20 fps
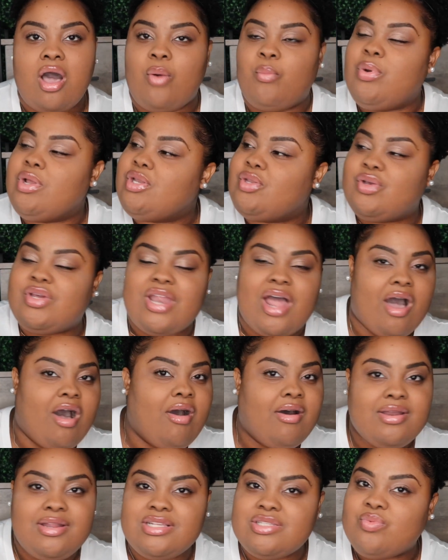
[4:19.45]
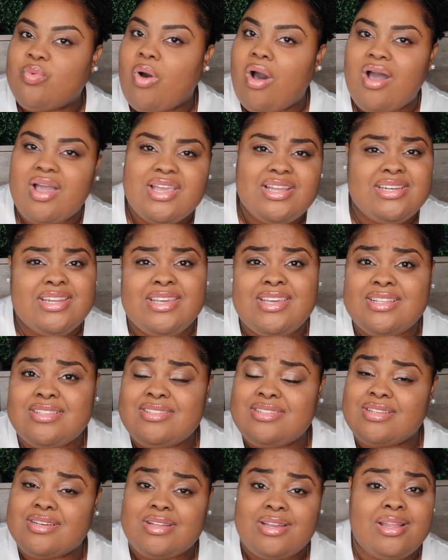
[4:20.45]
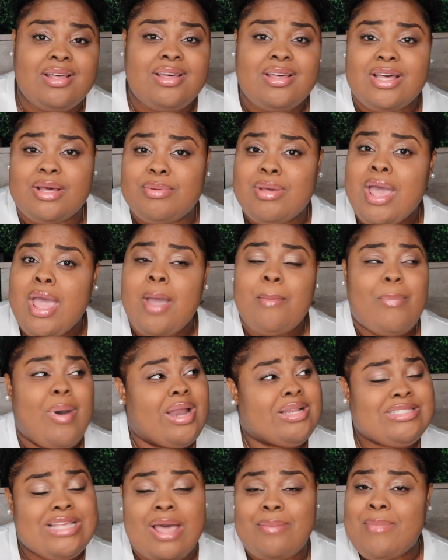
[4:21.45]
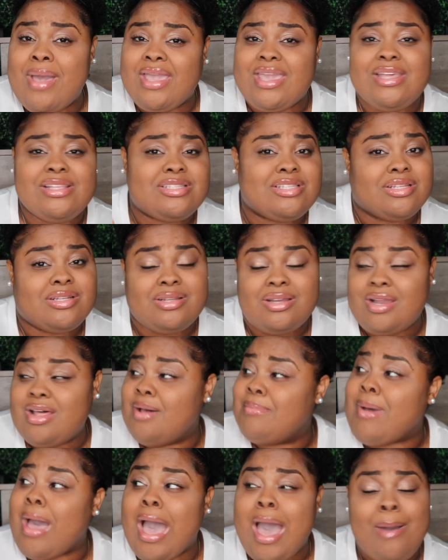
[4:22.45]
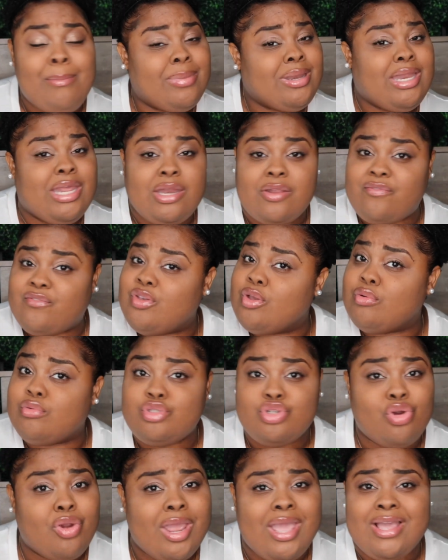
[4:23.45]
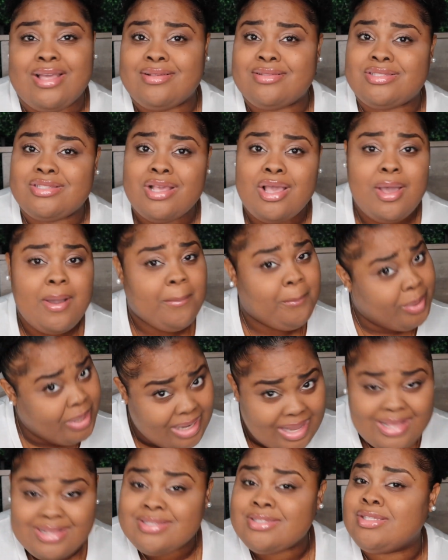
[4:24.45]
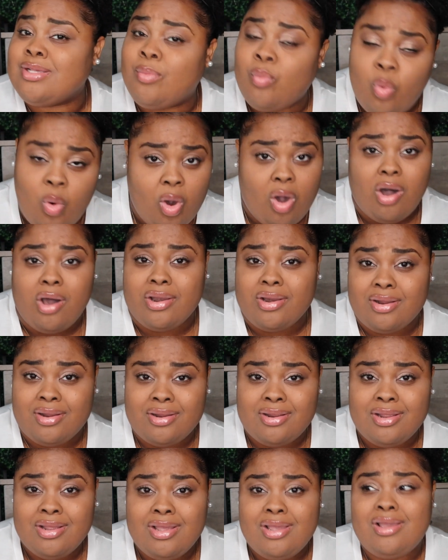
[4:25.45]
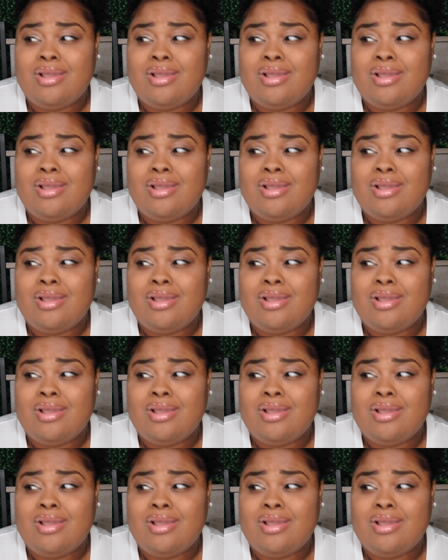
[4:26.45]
We did all this walking to get to the club. By the time I get to the club, I'm going to need a few drinks, plus some water